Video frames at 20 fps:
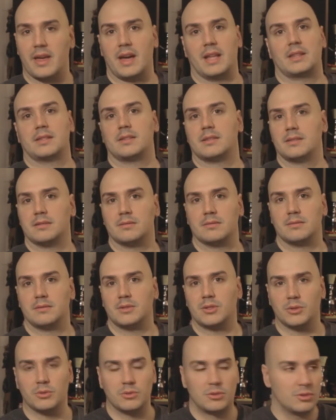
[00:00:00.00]
that,
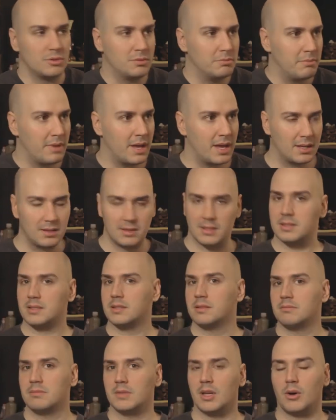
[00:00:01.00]
to, to make
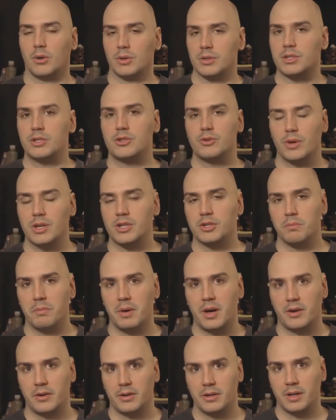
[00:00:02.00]
this, the whole situation
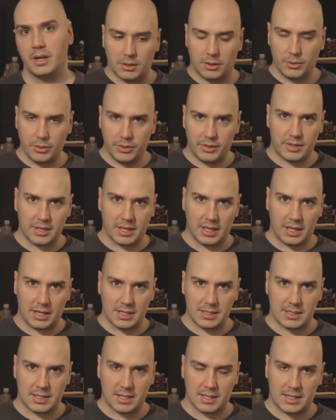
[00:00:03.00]
better. Good thing
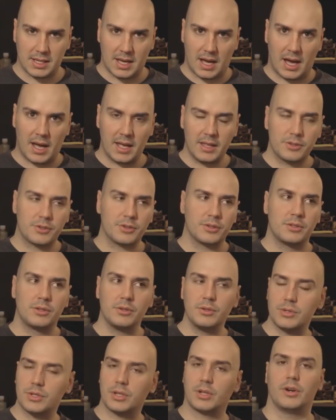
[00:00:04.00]
is that I
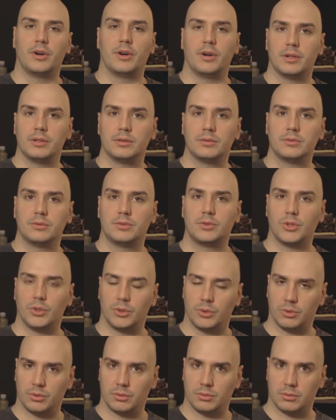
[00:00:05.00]
introduced her
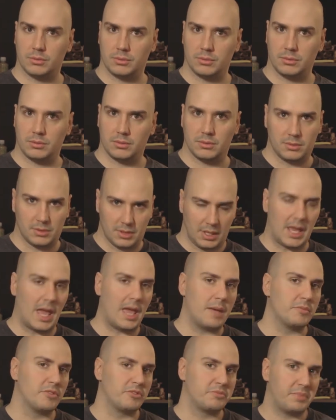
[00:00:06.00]
to the
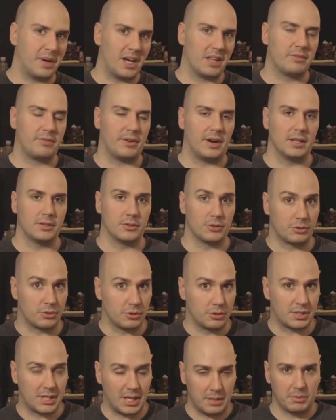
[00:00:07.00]
game of Pathfinder,
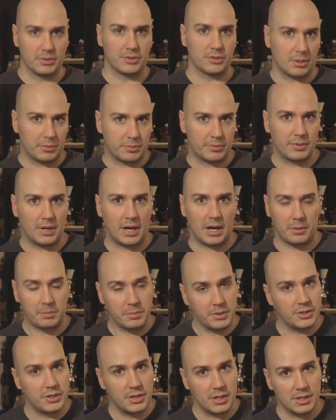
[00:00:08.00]
to tabletop R
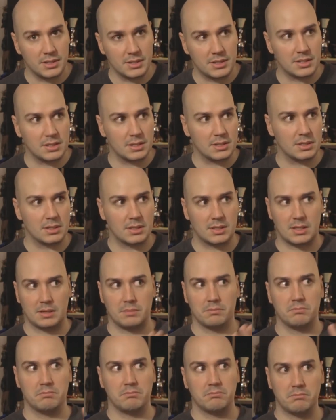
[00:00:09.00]
P Gs,
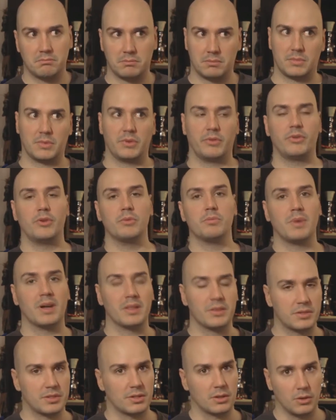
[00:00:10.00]
some few
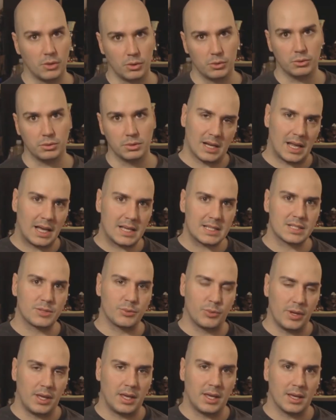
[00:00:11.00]
months ago. Last
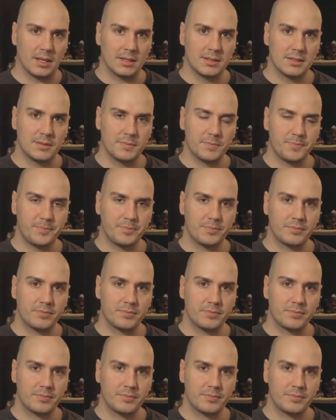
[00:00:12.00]
weekend,